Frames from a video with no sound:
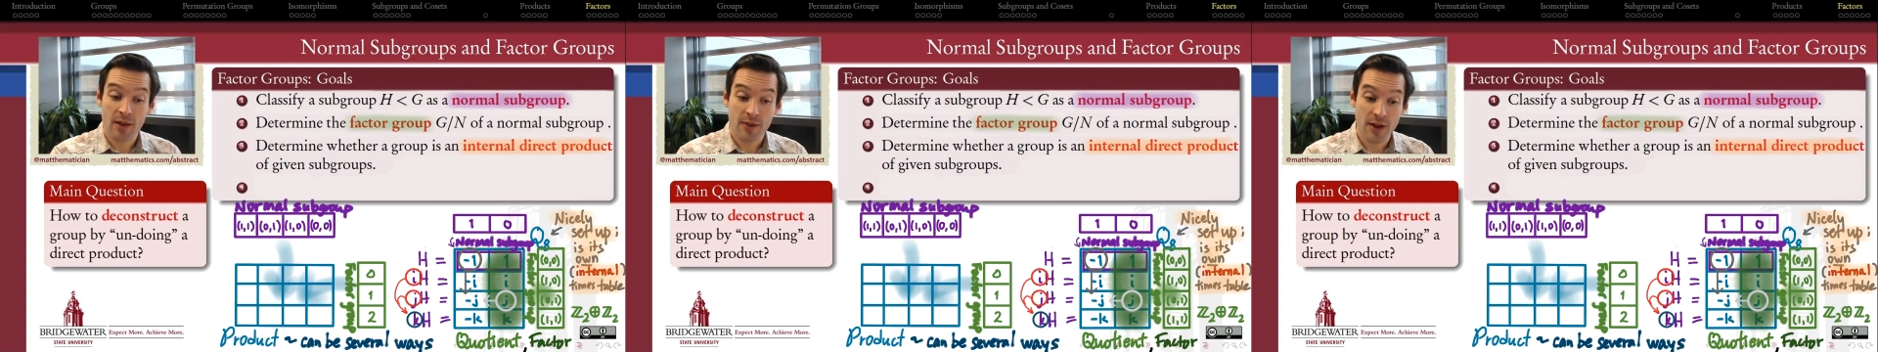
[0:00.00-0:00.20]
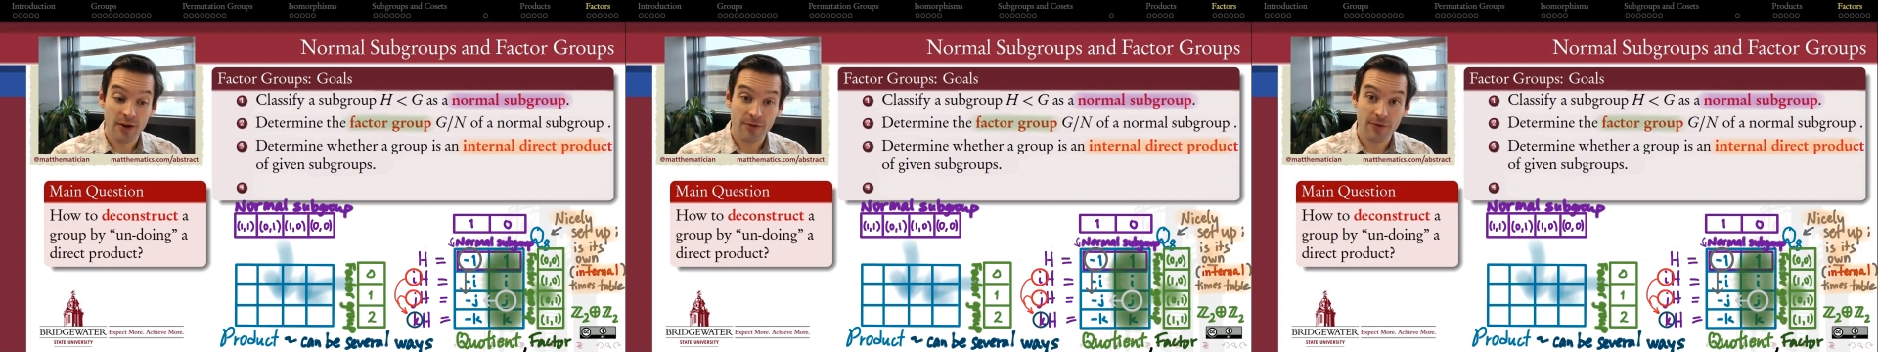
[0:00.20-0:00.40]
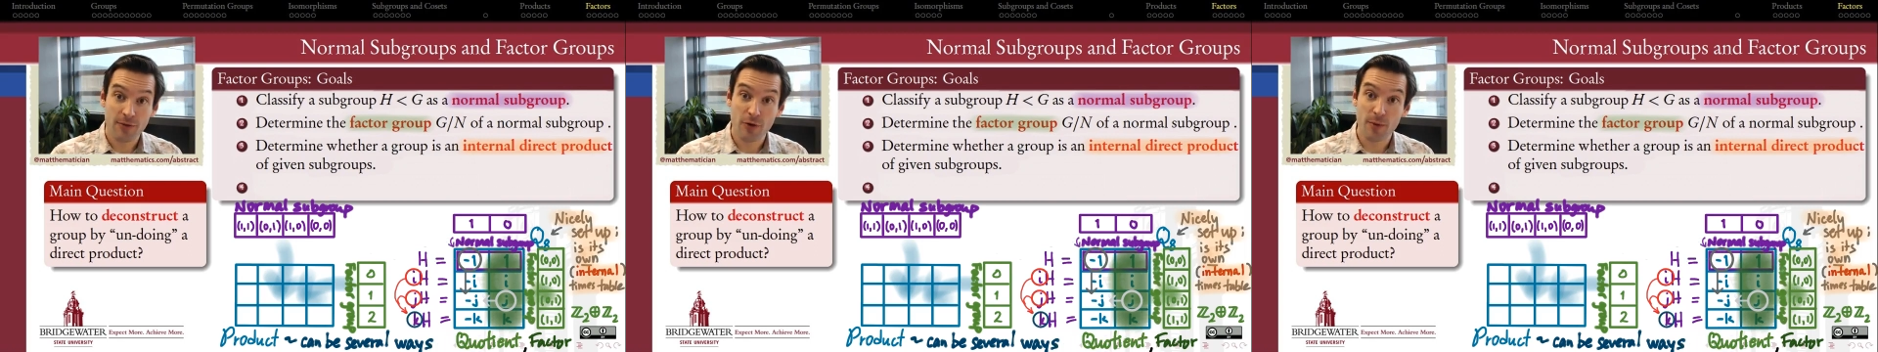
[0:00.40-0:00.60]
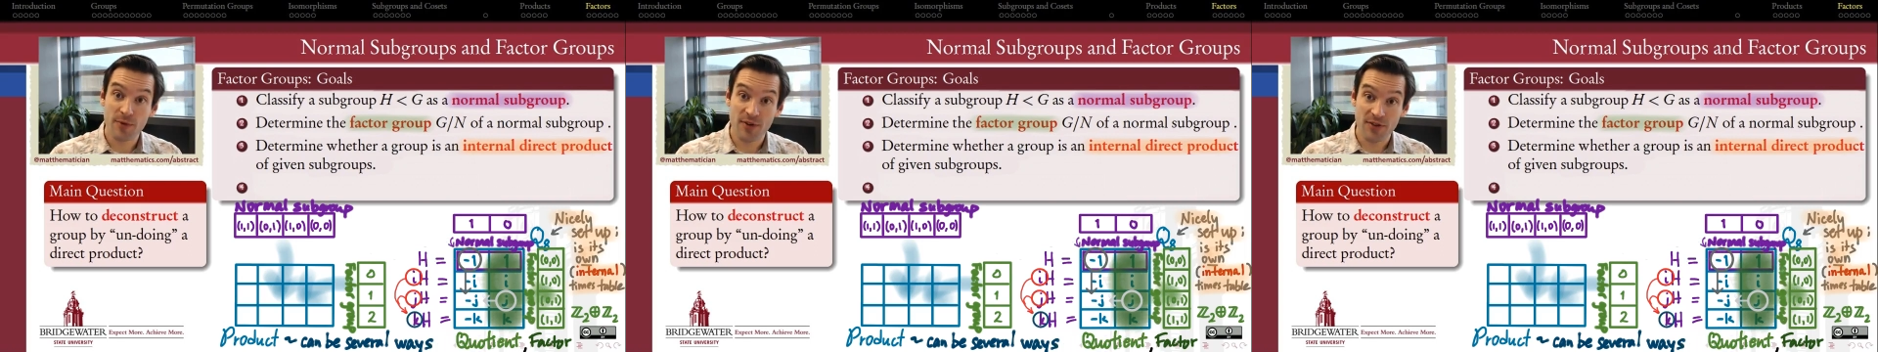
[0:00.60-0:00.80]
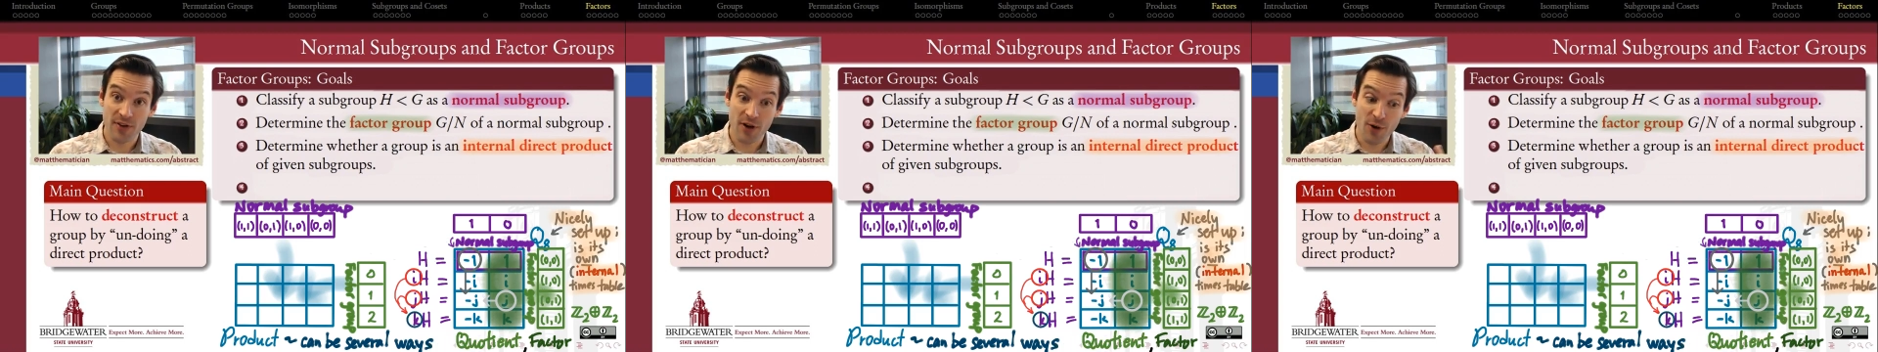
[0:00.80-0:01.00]
that it
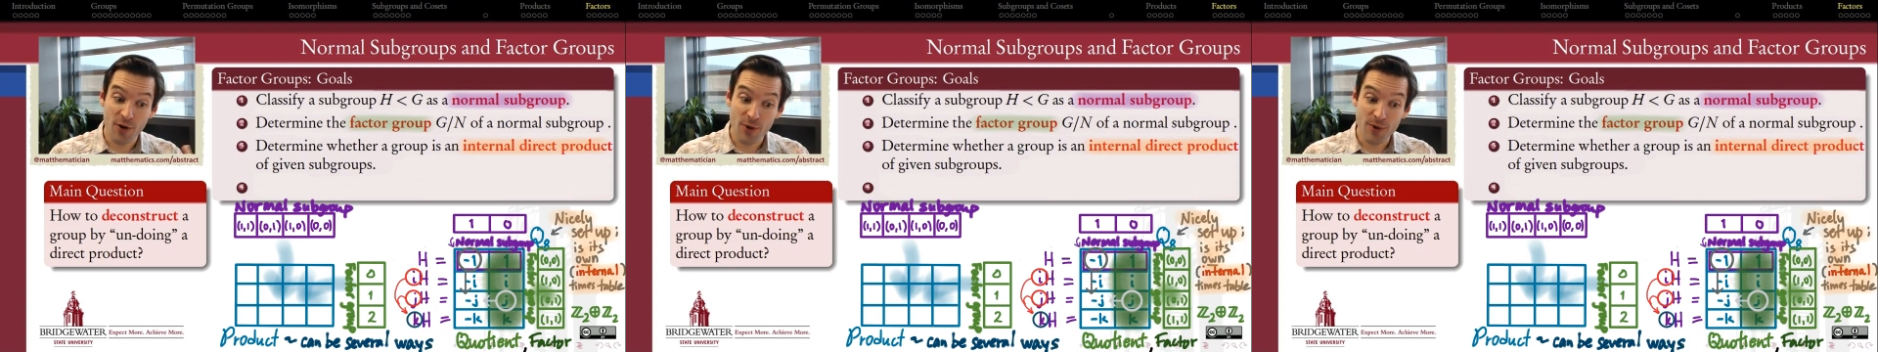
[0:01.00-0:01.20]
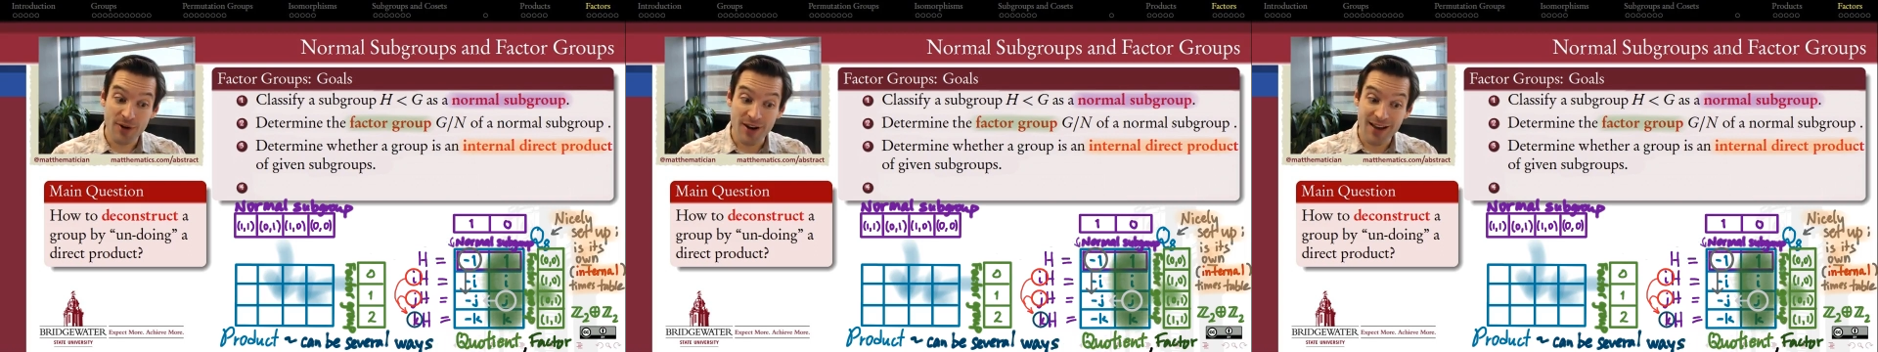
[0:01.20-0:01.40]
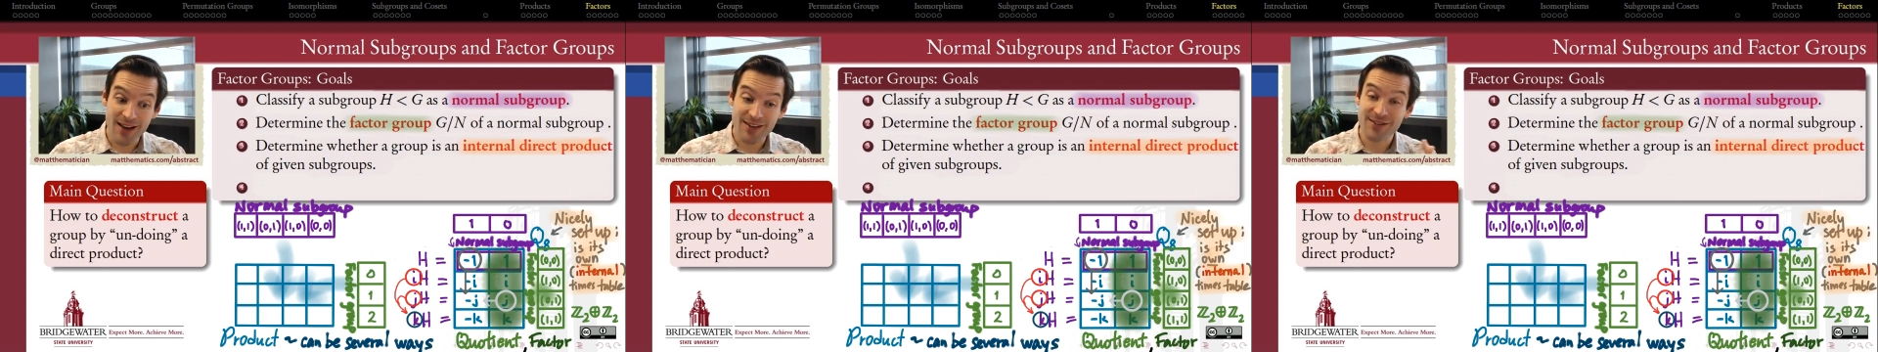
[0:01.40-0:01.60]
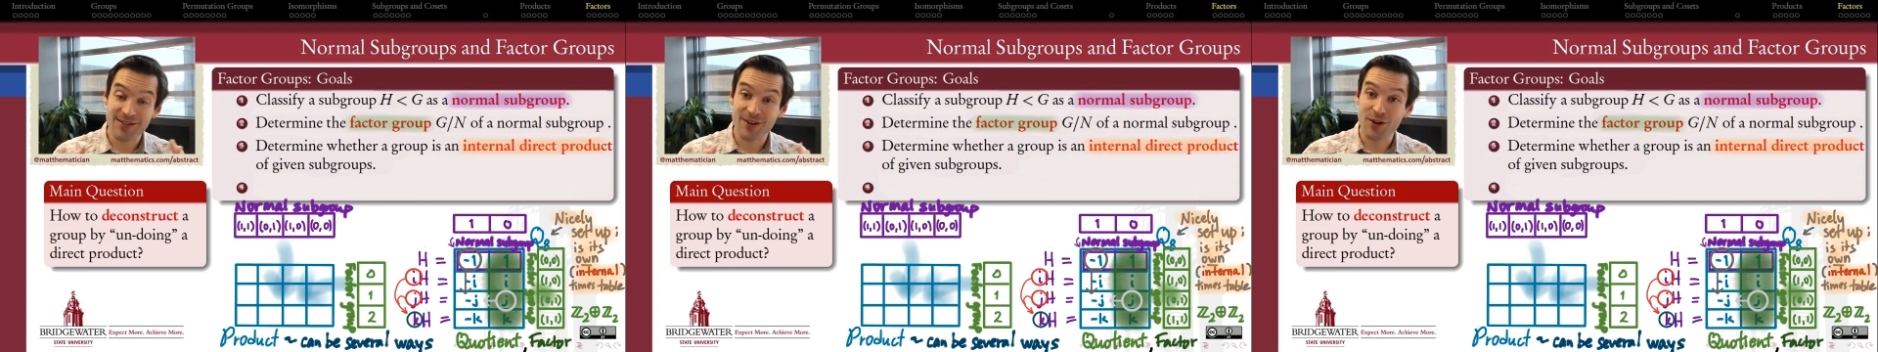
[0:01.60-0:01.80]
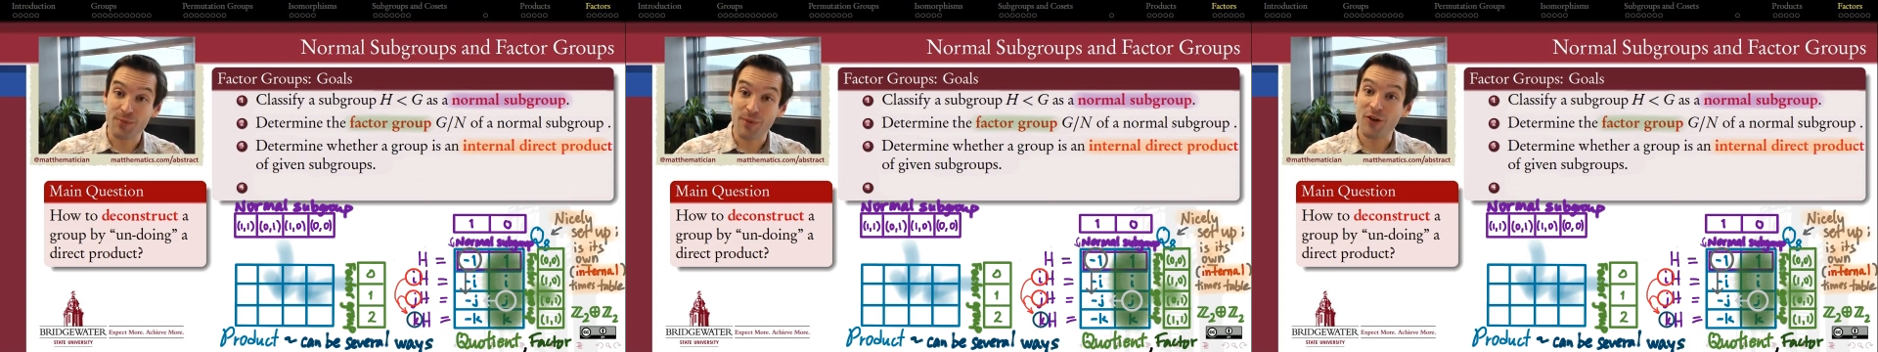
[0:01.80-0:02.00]
forms its own nice
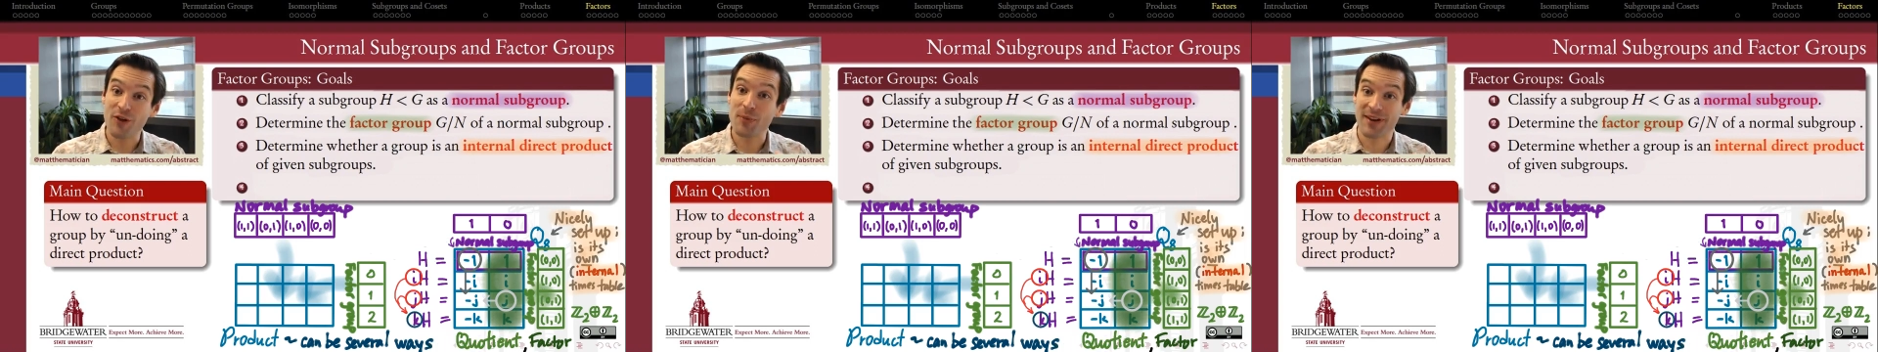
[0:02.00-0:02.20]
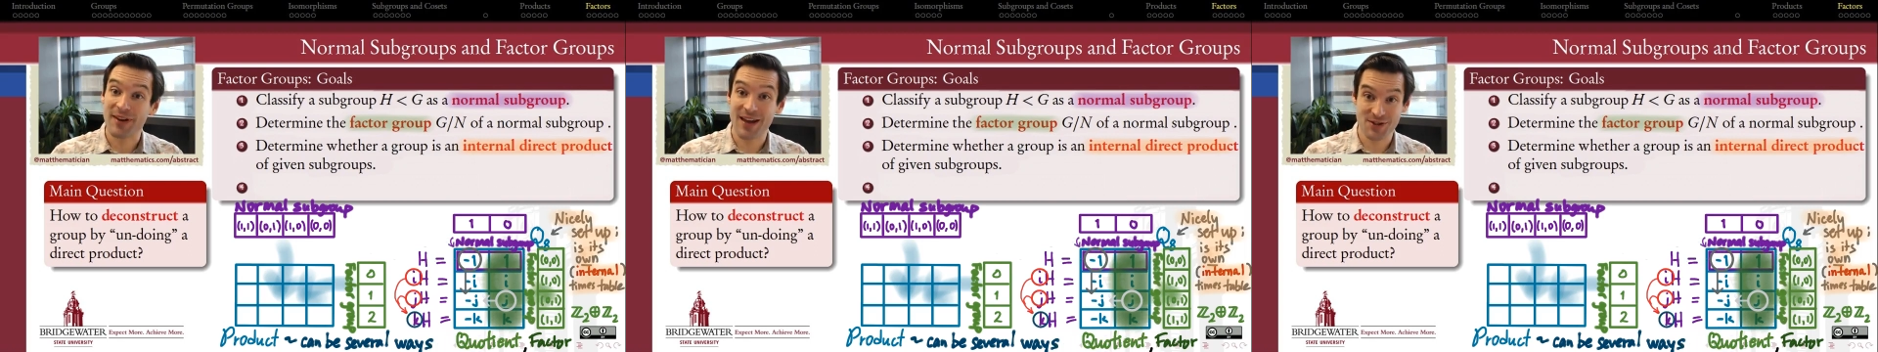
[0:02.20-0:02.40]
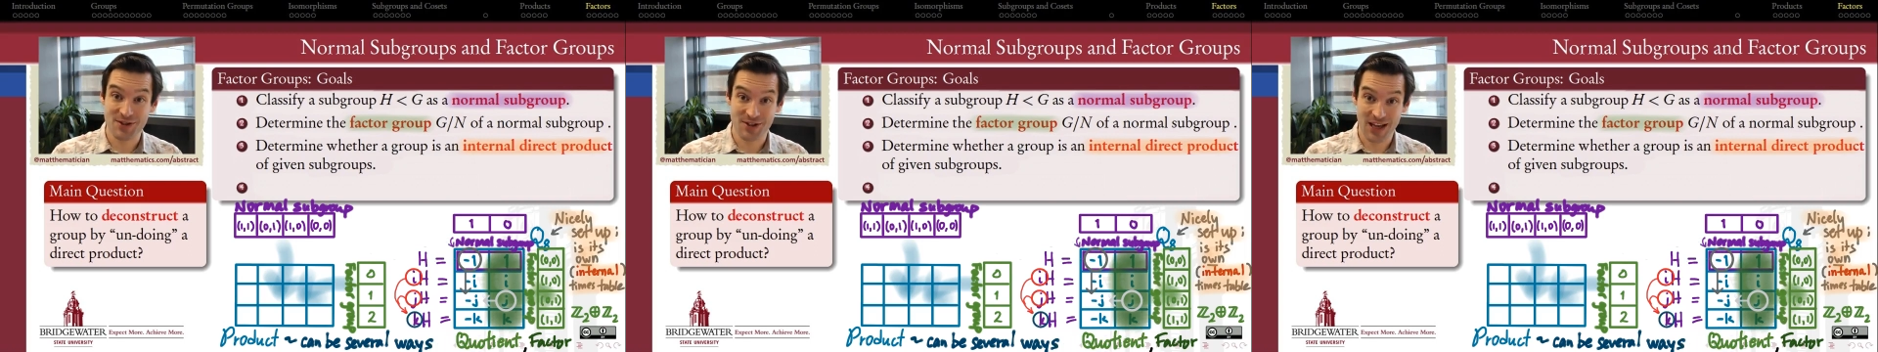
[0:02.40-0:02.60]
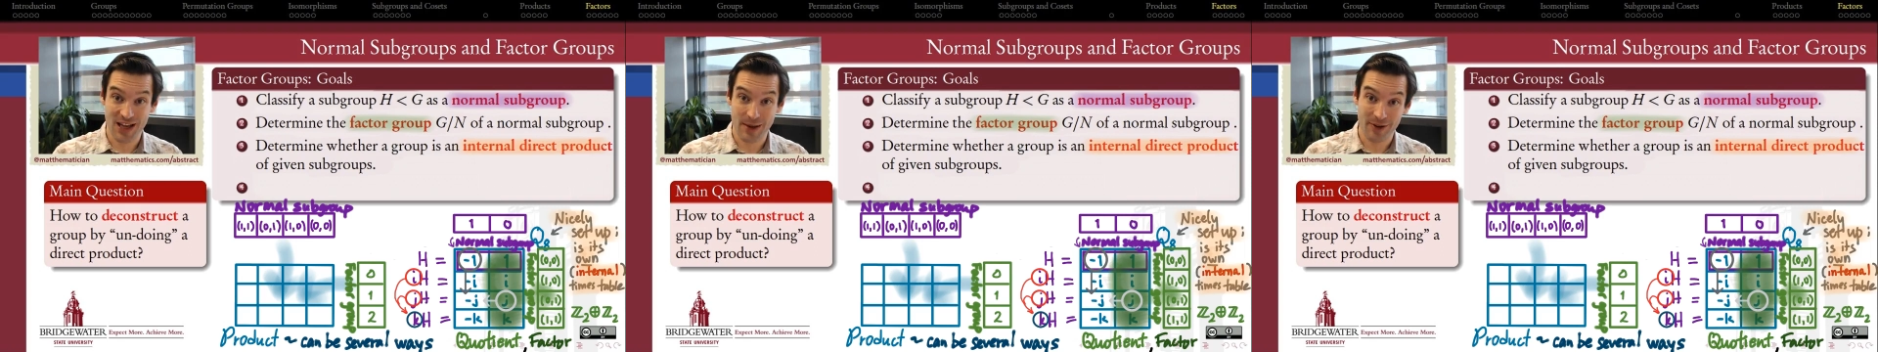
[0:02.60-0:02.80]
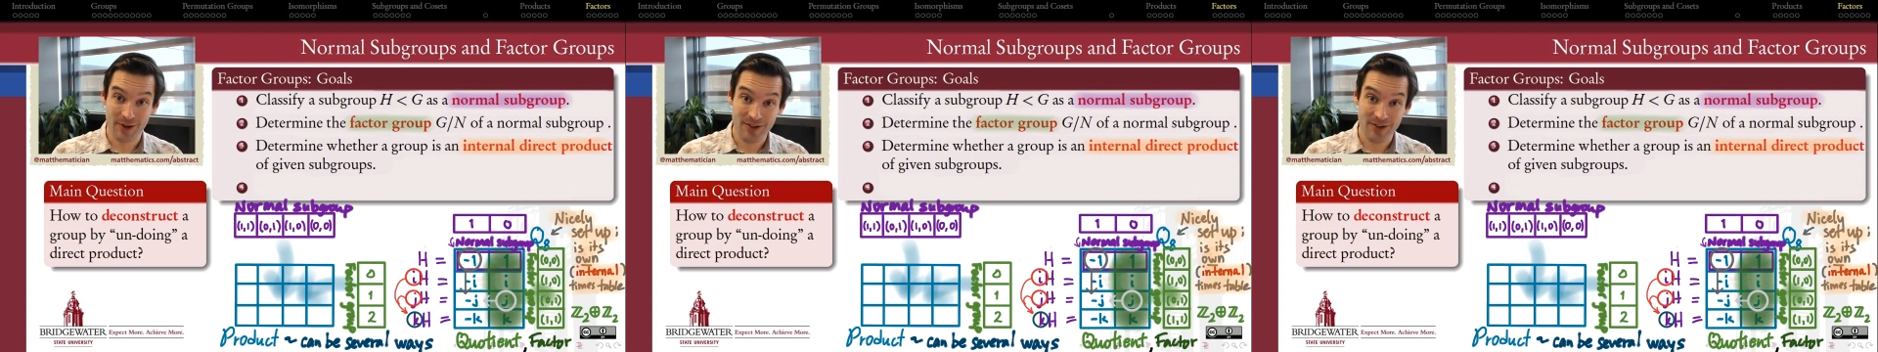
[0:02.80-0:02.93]
little multiplication table,